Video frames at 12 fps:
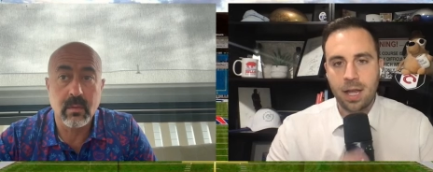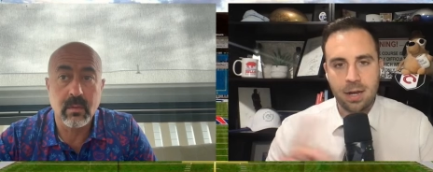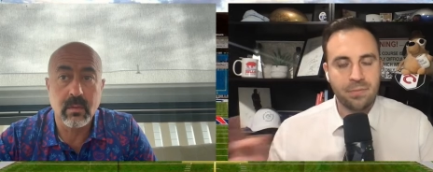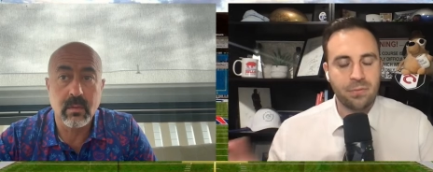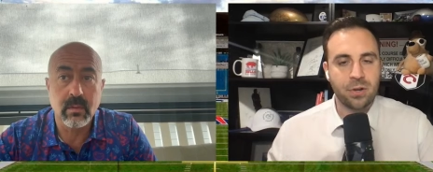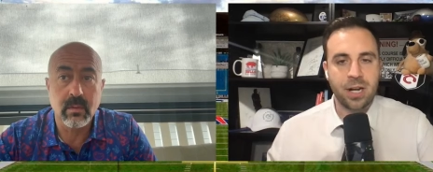
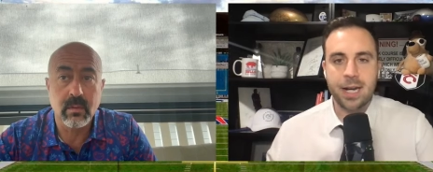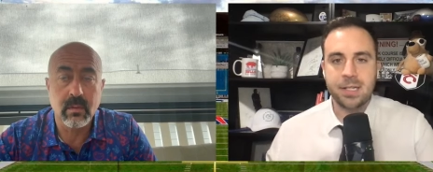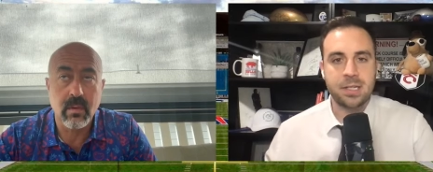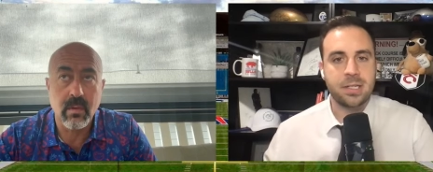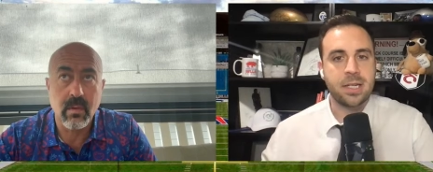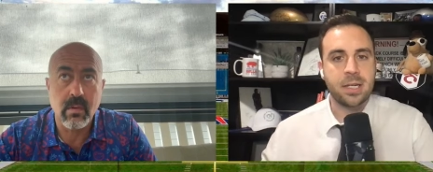Speaker 1: in free
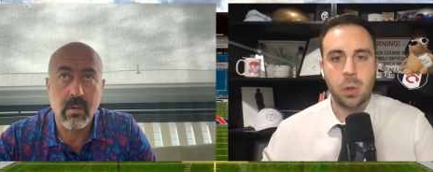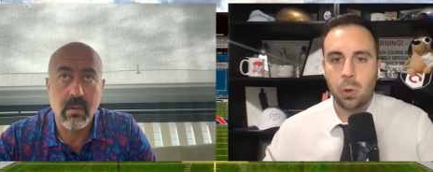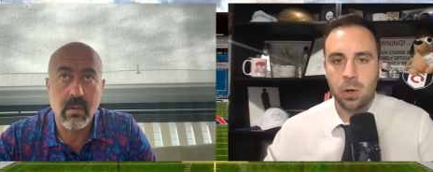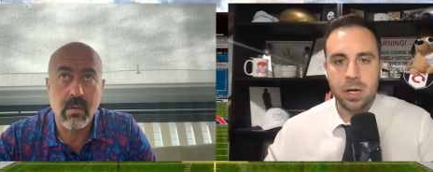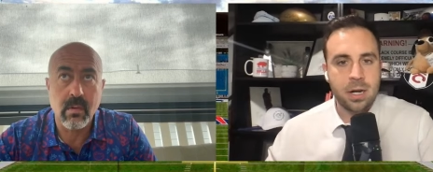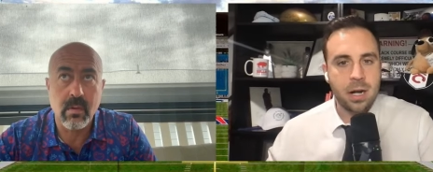agency
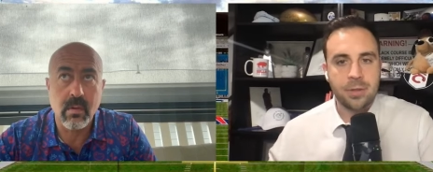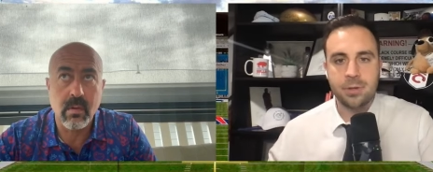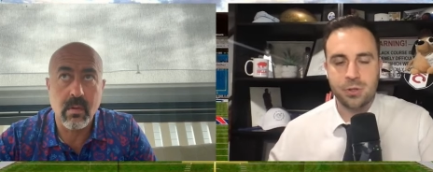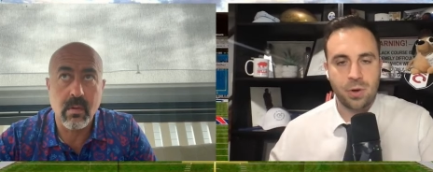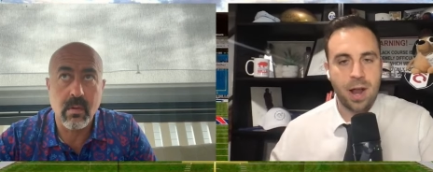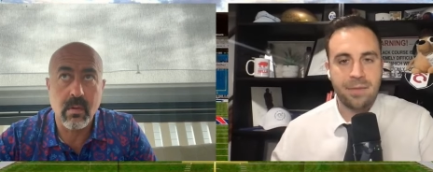or in
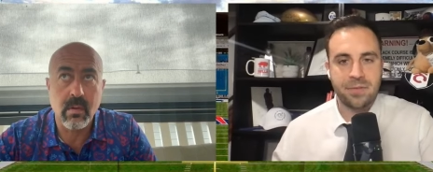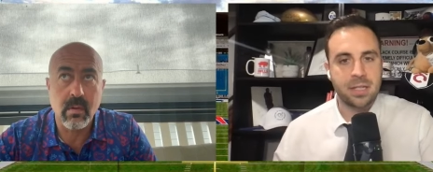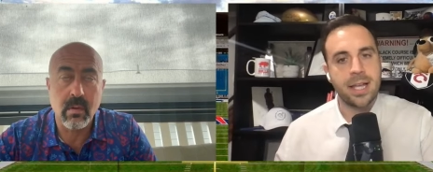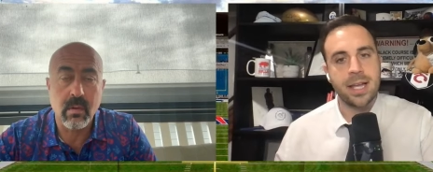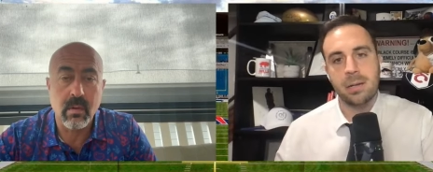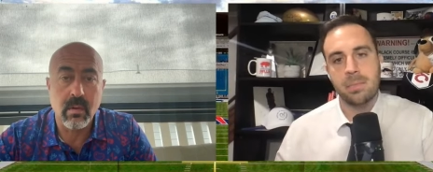another draft that
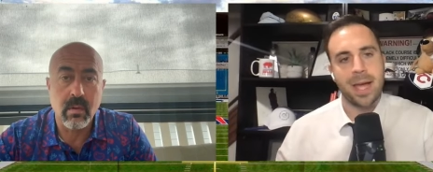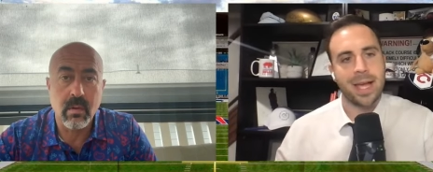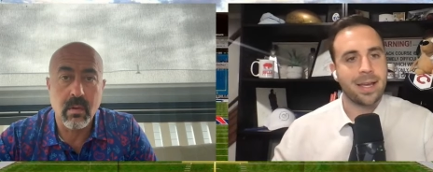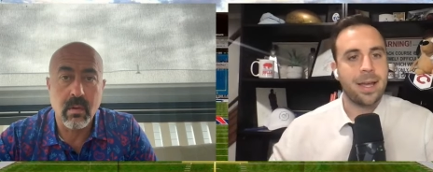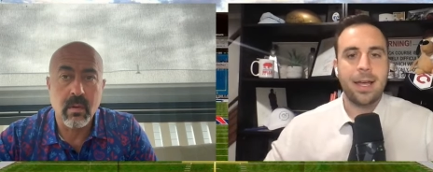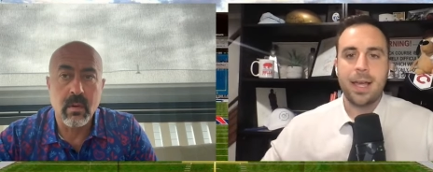they can make.